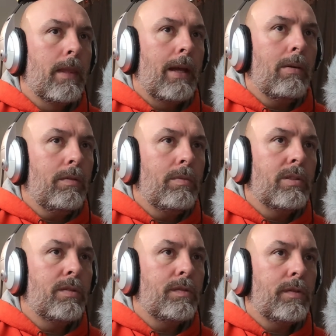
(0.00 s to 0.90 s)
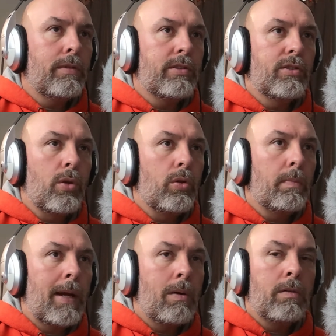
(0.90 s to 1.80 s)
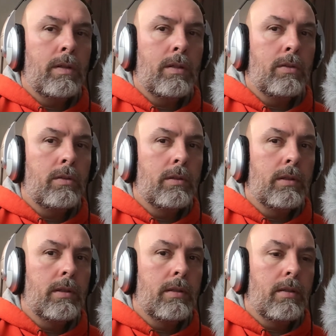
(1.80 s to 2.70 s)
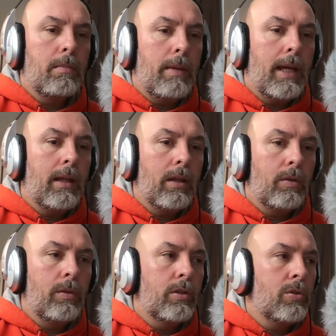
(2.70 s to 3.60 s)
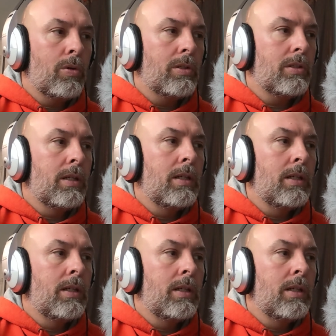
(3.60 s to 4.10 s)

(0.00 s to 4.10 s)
I don't know if it was the first solar powered vehicle to make it through this course,